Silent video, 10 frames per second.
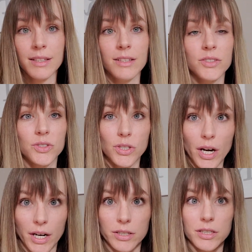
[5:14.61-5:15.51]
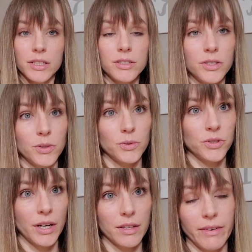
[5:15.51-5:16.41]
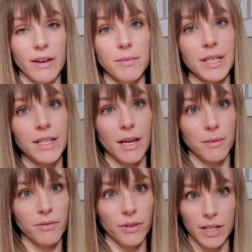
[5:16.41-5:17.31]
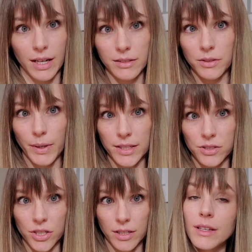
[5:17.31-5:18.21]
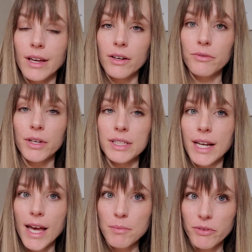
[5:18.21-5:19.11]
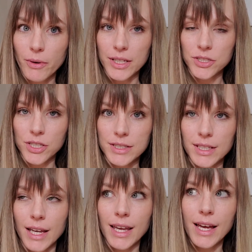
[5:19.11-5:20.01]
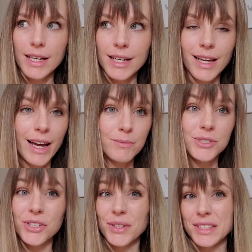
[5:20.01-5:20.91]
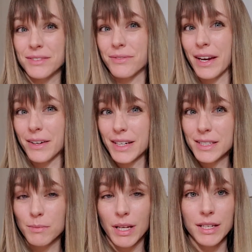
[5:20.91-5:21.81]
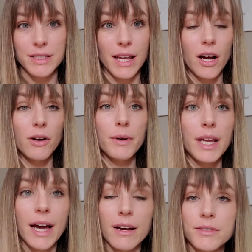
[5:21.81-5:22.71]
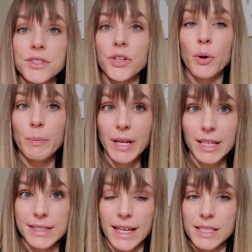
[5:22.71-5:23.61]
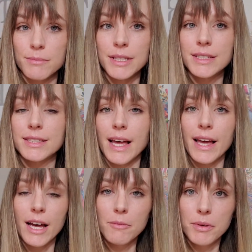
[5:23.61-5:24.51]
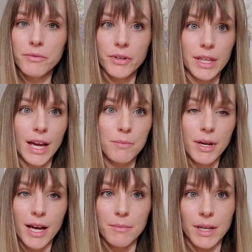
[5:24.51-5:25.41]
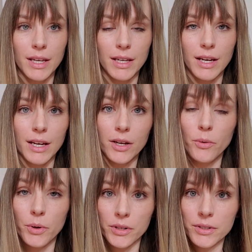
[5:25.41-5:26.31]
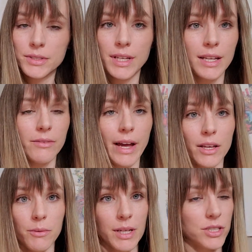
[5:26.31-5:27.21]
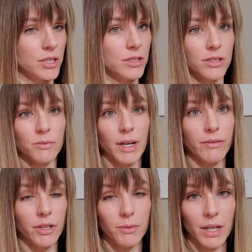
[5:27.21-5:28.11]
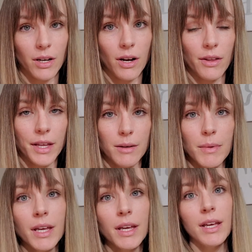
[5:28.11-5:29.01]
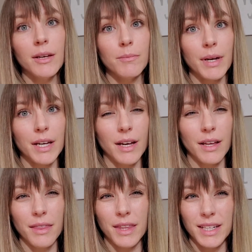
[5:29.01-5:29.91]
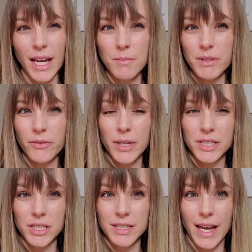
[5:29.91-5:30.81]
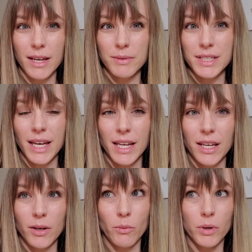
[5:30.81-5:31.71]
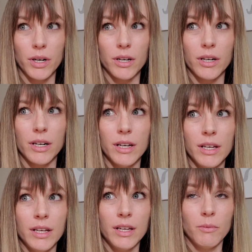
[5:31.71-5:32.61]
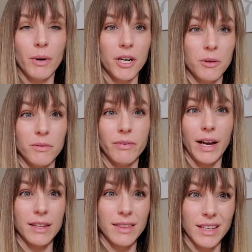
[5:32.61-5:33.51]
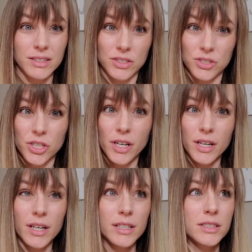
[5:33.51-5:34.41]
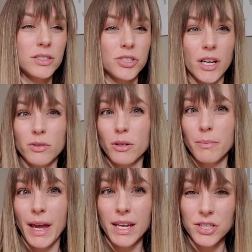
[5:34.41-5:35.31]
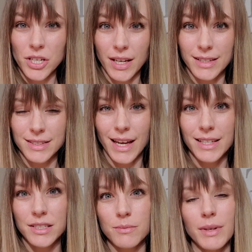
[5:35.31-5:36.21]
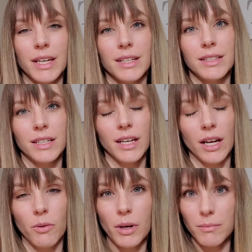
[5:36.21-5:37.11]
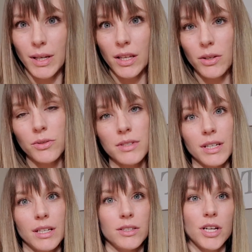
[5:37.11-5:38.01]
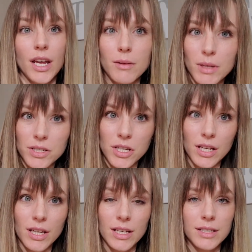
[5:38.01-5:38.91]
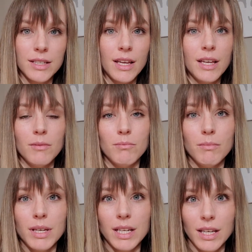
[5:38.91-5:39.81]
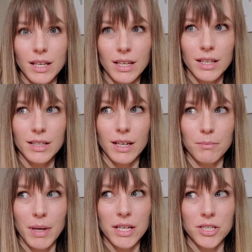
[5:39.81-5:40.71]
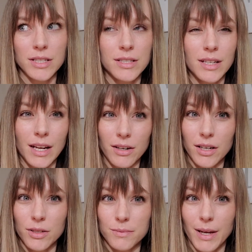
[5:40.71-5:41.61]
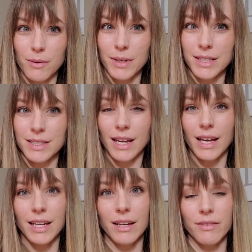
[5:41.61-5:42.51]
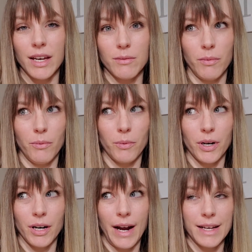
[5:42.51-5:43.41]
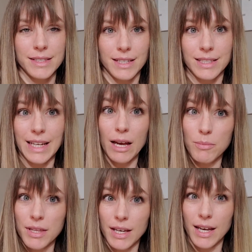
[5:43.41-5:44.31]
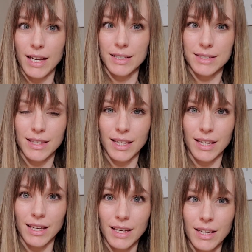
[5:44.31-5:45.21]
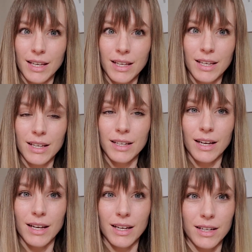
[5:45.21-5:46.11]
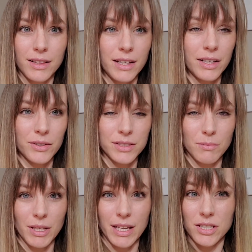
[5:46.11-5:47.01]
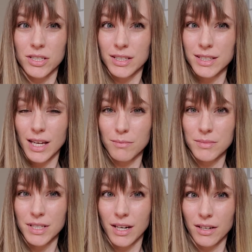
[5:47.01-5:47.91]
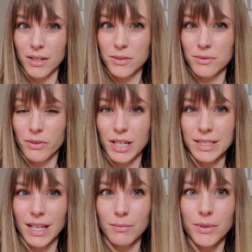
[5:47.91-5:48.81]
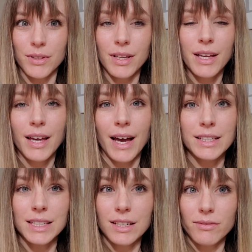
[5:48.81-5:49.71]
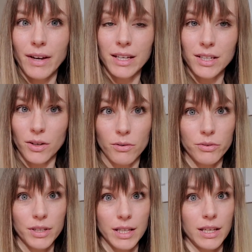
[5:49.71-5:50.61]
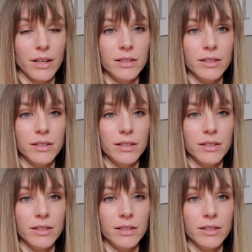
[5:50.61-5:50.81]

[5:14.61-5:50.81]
start to start the 5 minute timer for the next question. Now, for the type of questions, again, I'm sure this varies because they already have so many assessments set up for the upcoming quarters and evaluations or whatever you want to call them. But the types of questions I was getting were where you would find things in charts, general patient assessment, equipment usage, ABGs, mini patient scenarios, but I wouldn't say any of them were as in-depth as the clinical simulation exam scenarios, for example. I didn't find it overly